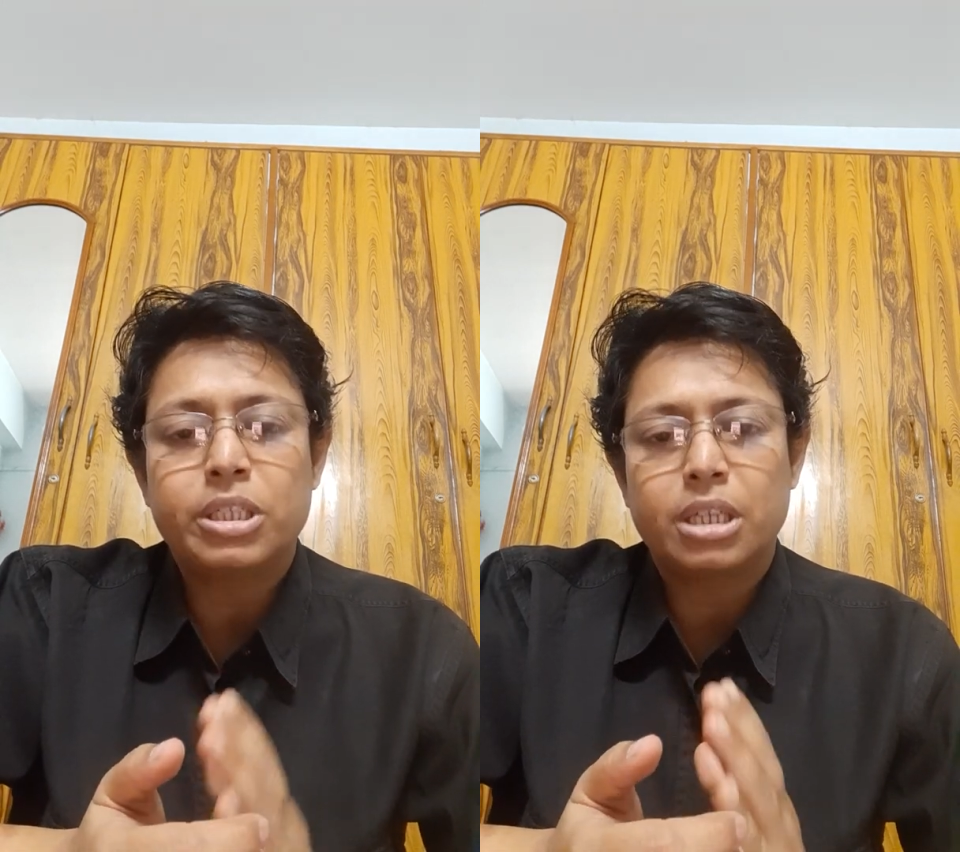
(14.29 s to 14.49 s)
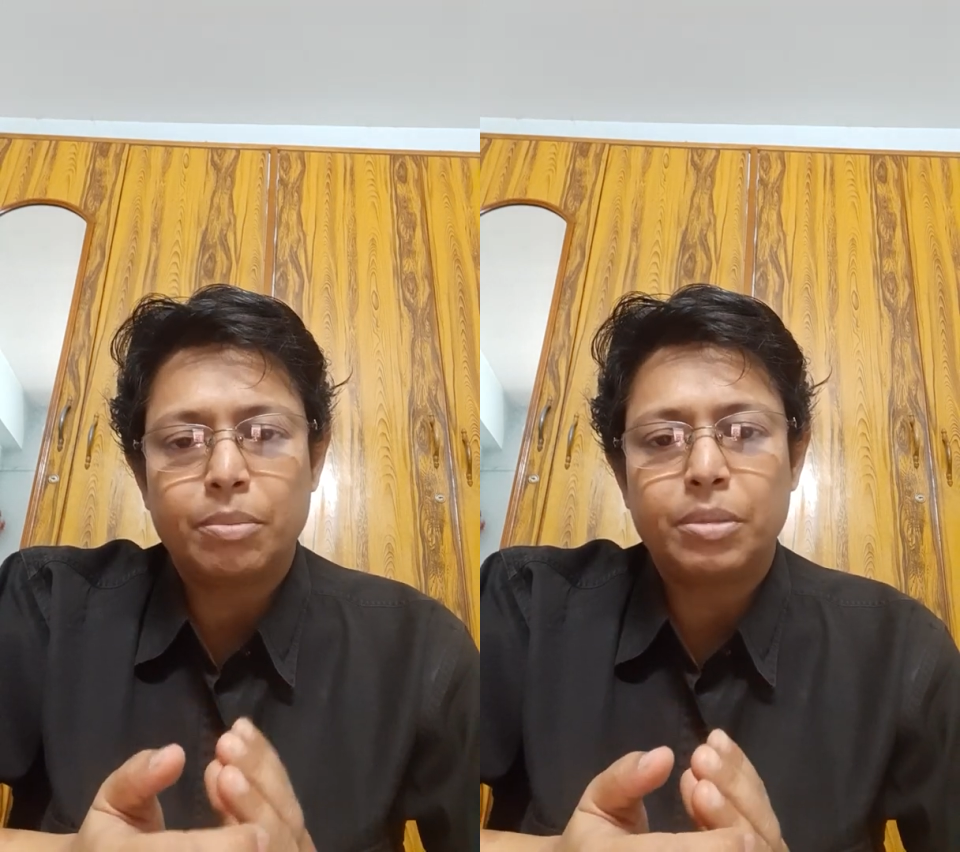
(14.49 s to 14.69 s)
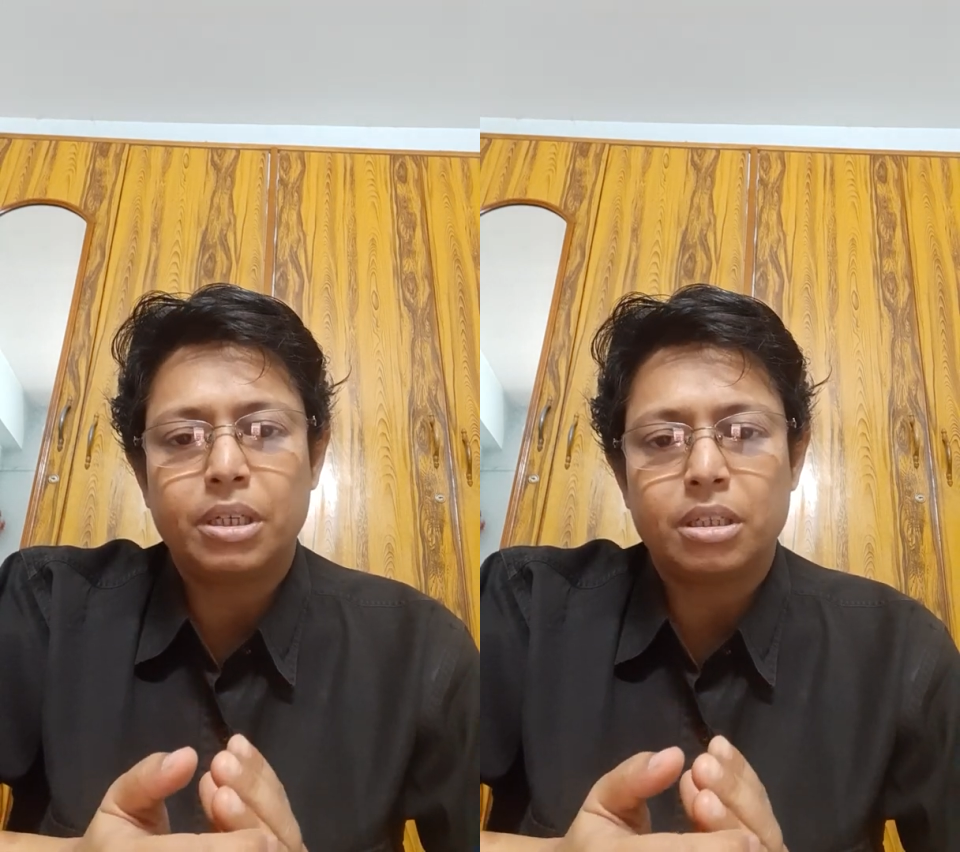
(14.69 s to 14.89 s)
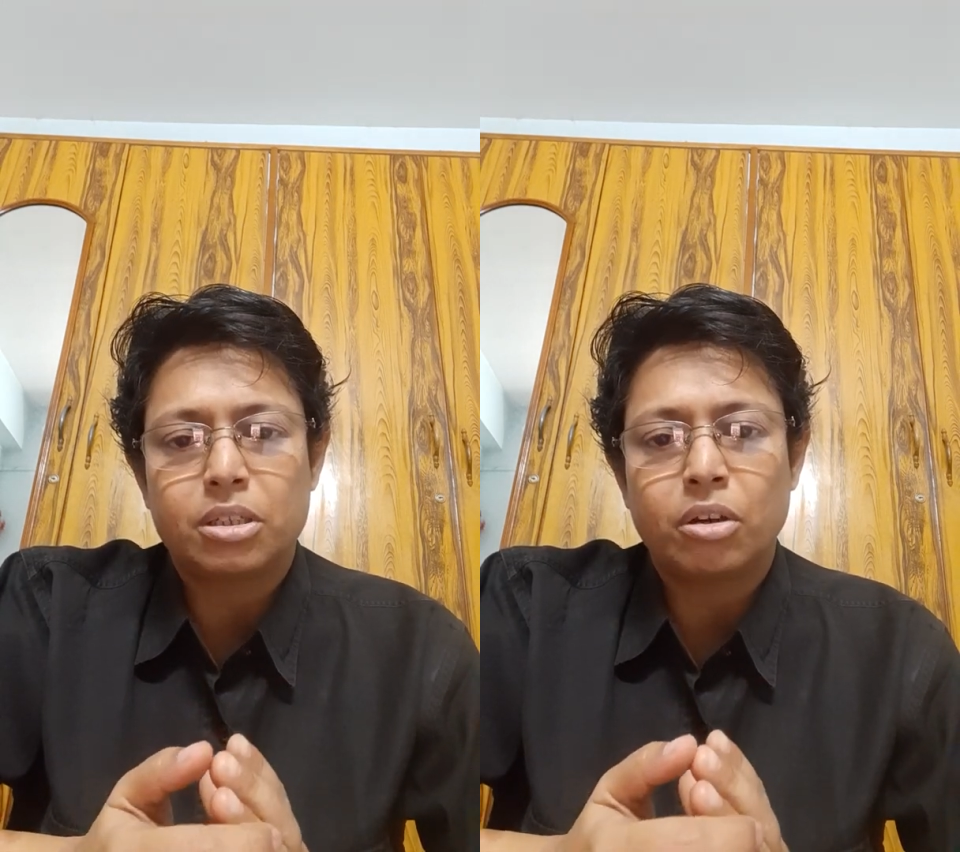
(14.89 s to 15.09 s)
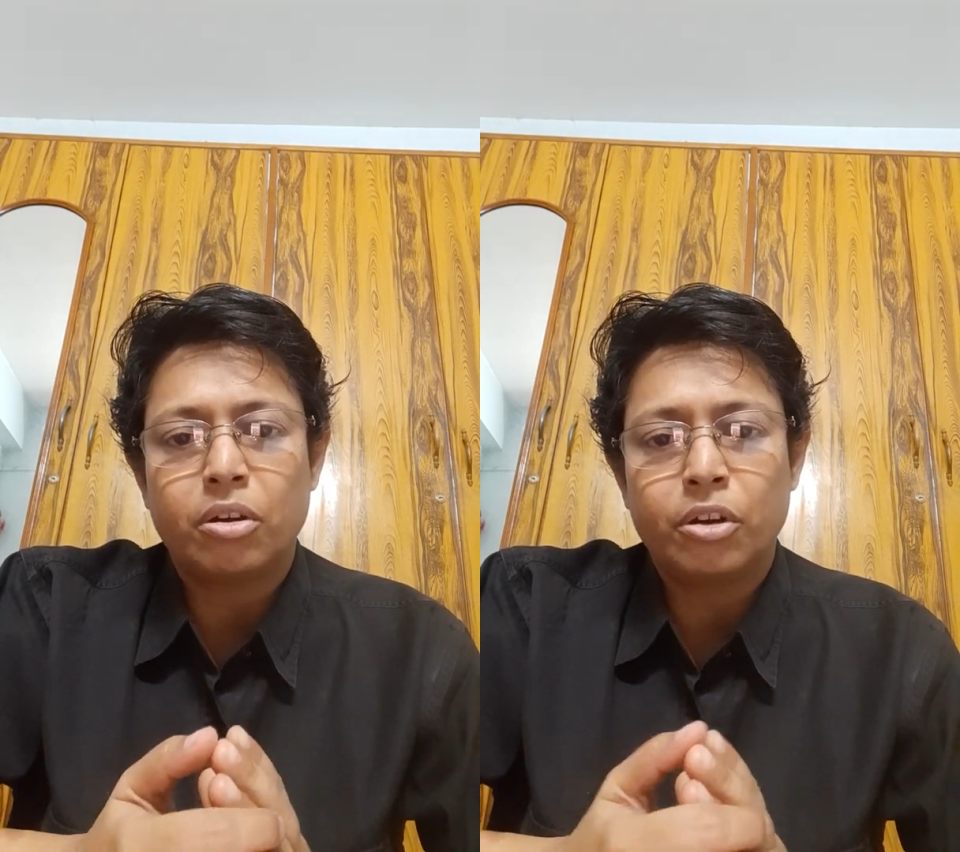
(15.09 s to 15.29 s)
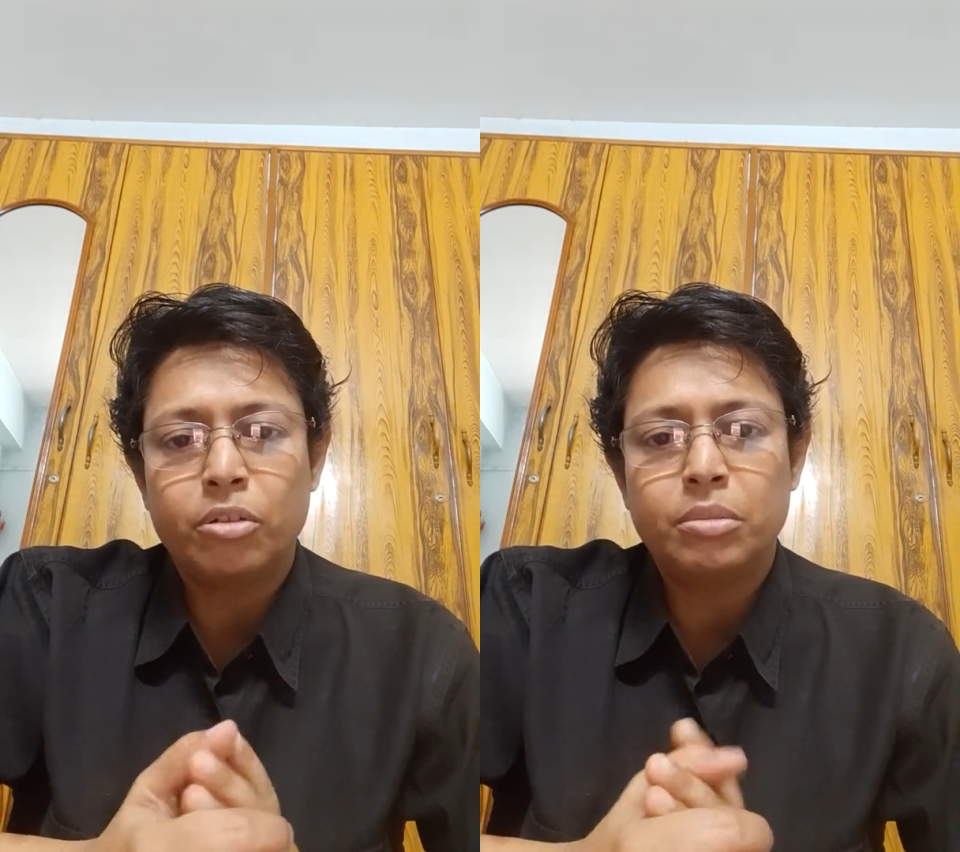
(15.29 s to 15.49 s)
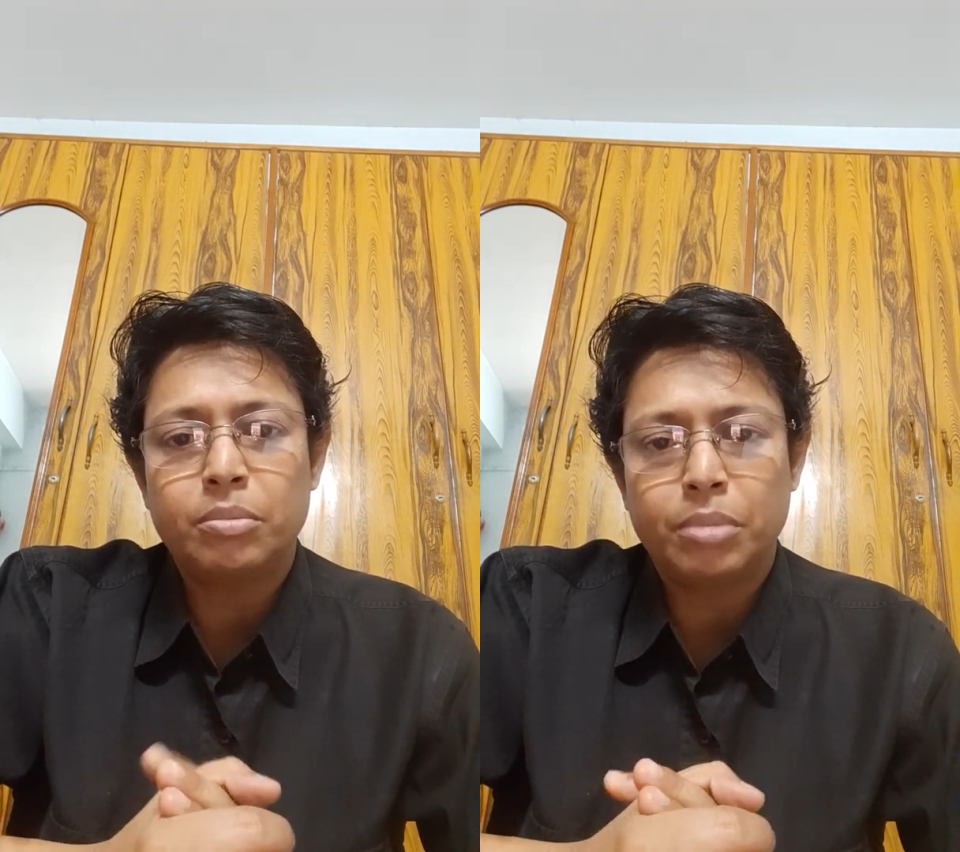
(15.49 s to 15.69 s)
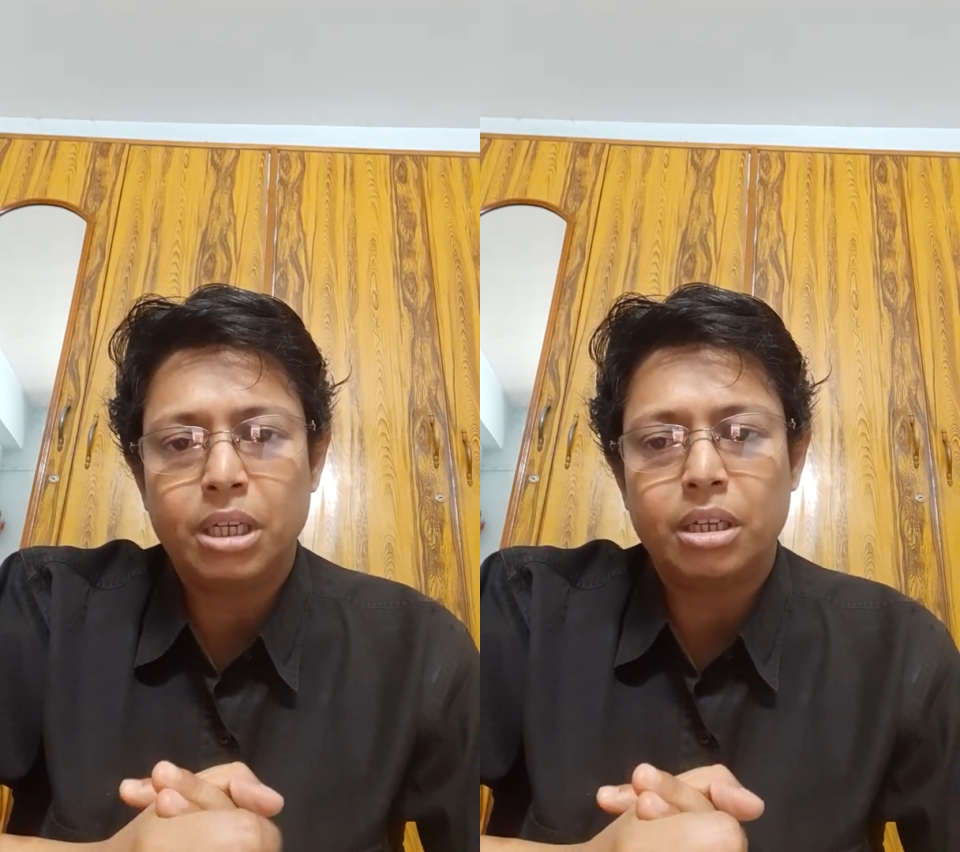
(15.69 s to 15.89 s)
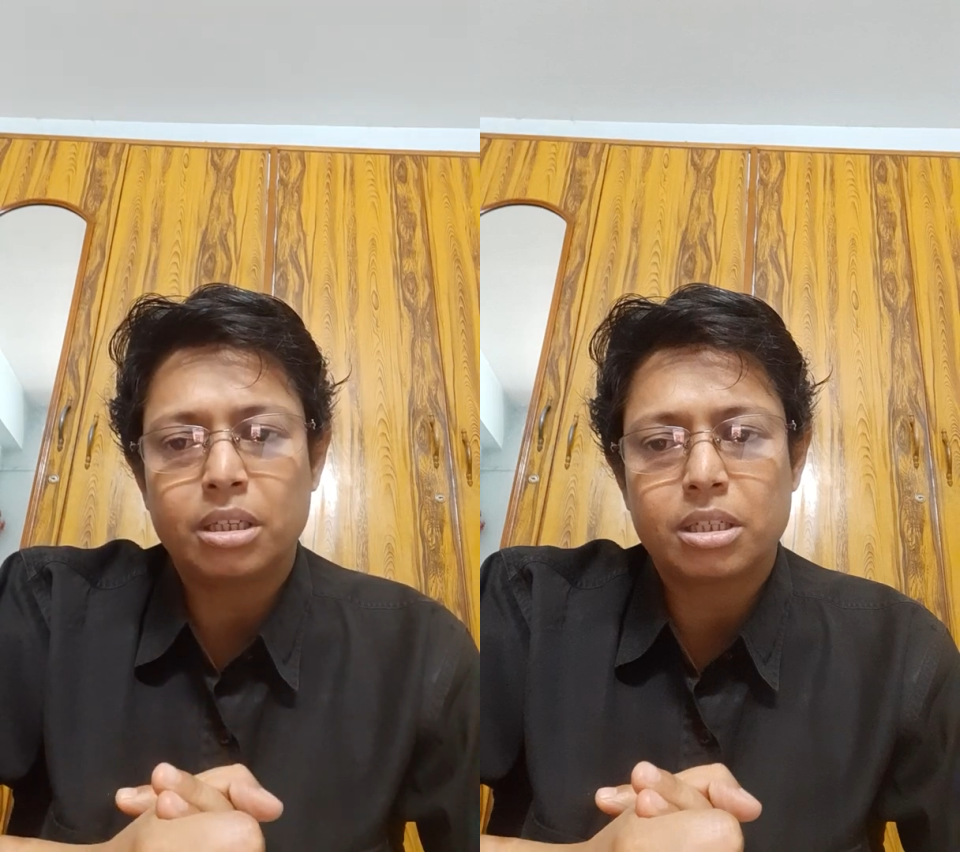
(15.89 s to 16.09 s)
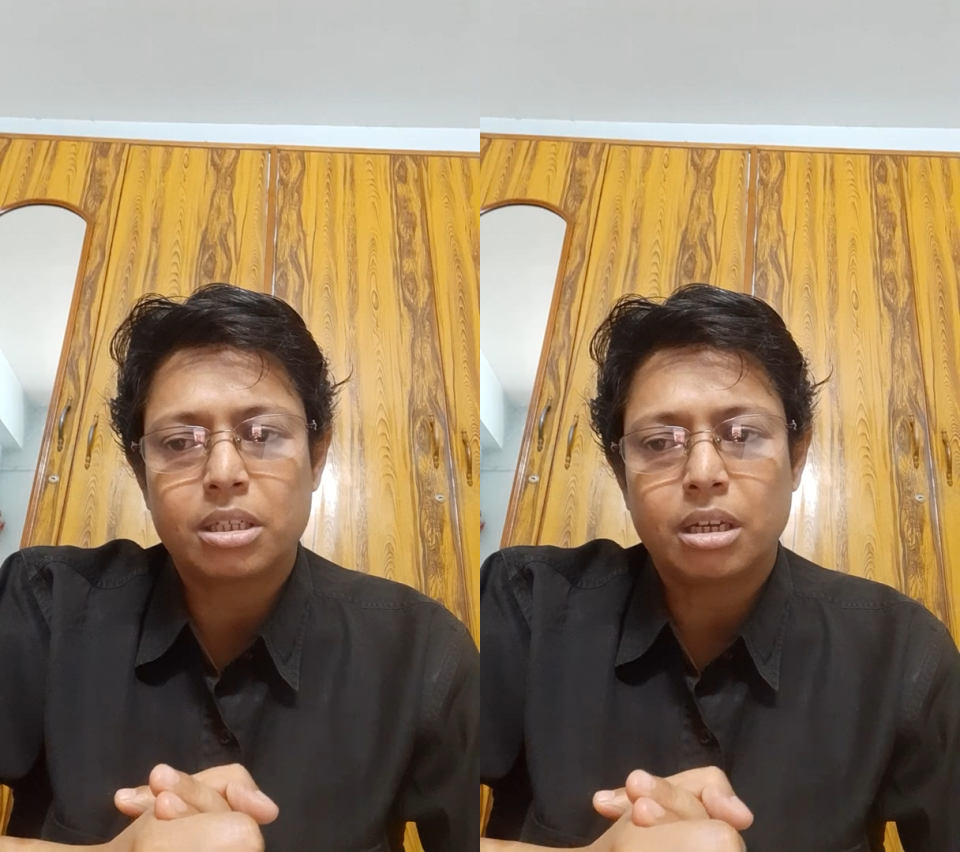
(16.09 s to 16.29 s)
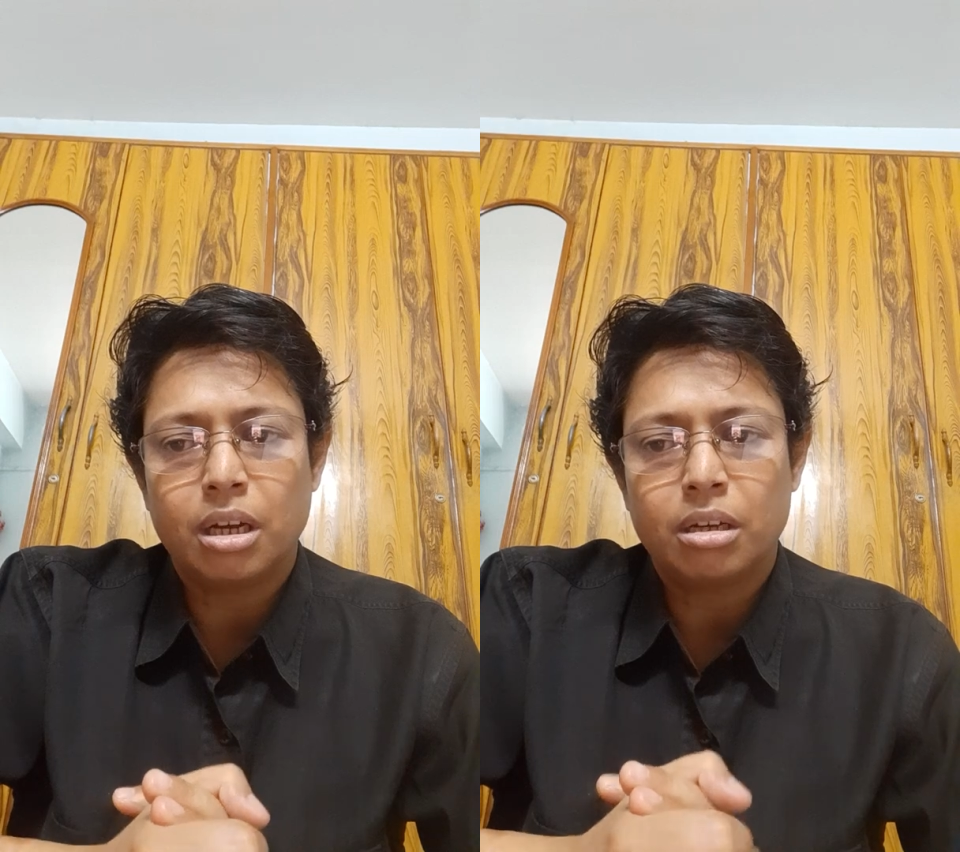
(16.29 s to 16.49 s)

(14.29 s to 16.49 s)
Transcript: sapiens or human beings,